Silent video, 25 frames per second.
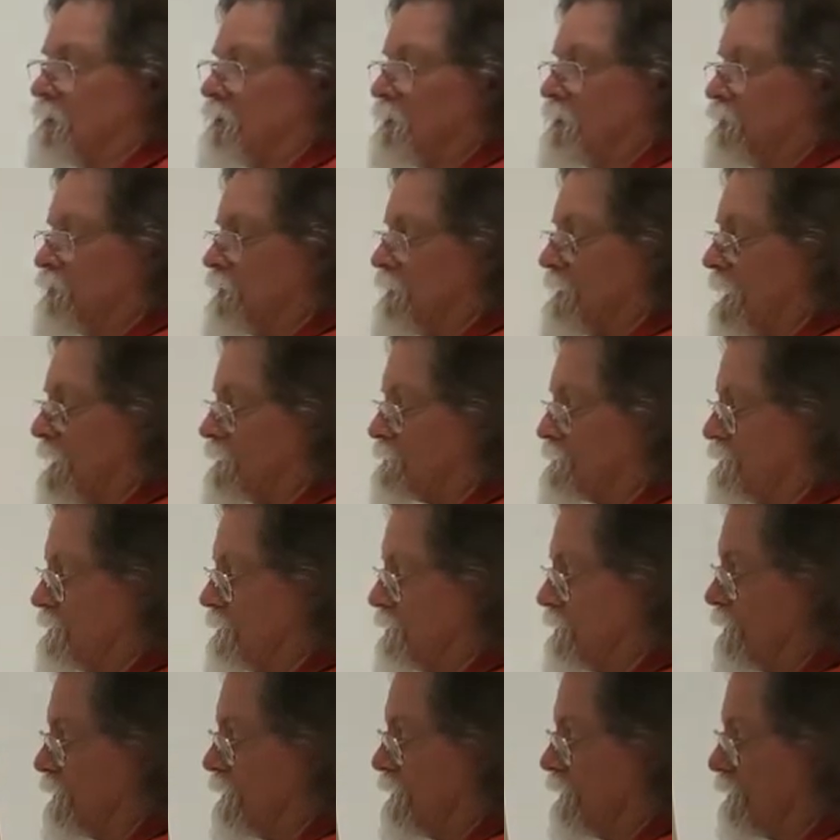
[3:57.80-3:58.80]
You can
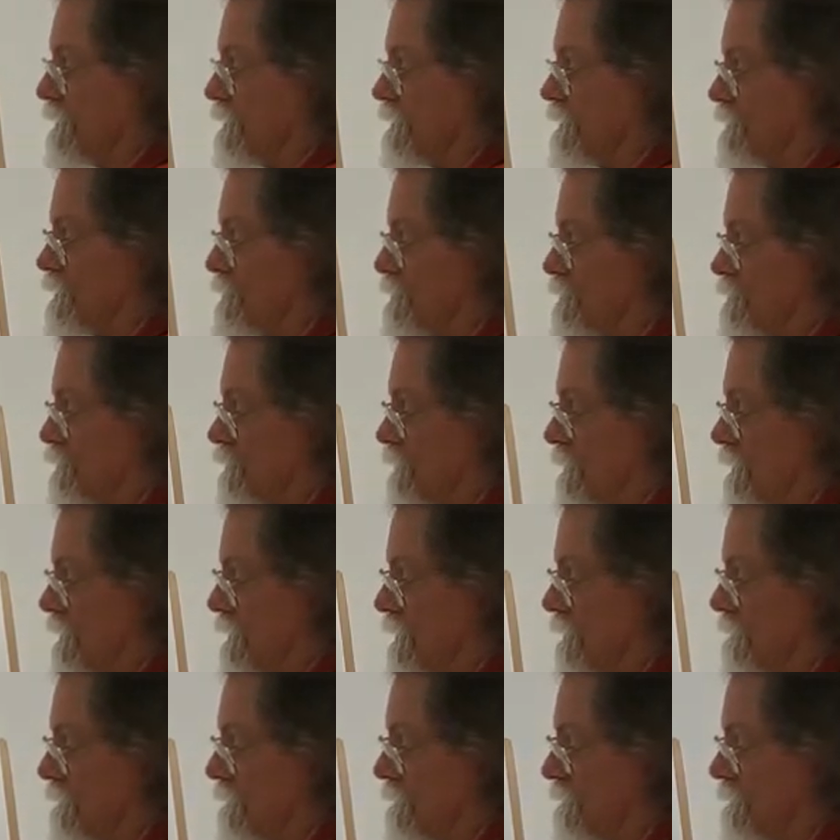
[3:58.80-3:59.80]
actually
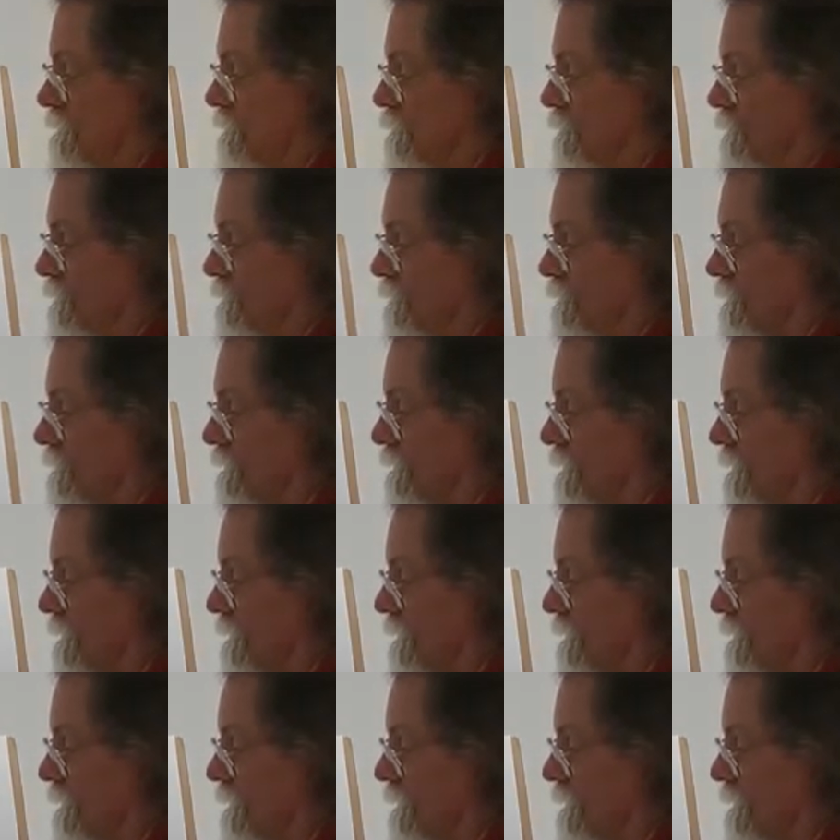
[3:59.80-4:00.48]
draw your